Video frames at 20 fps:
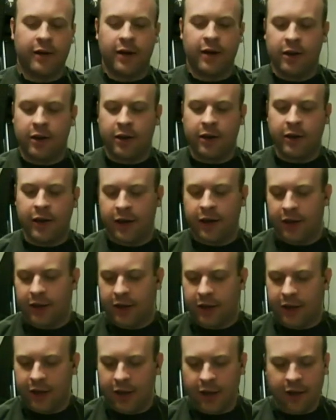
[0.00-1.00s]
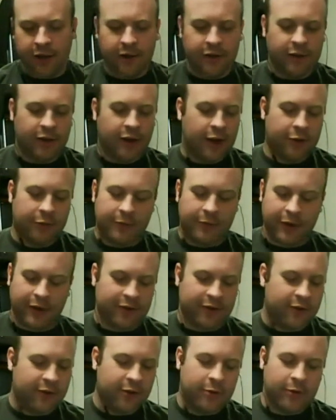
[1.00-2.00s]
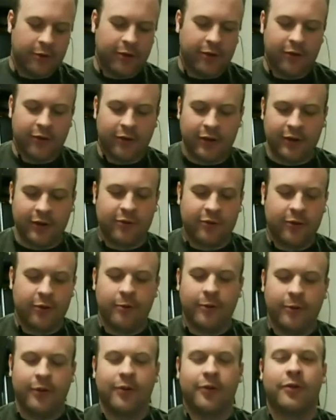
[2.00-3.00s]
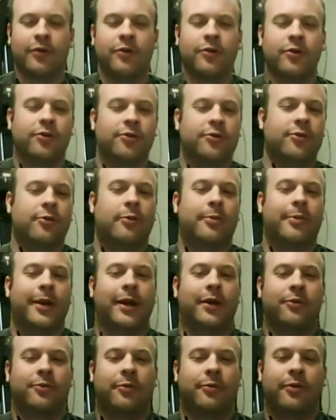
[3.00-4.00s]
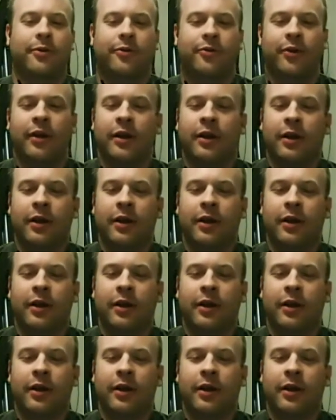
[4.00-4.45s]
and it can and LastPass can do other things too, other than just store passwords.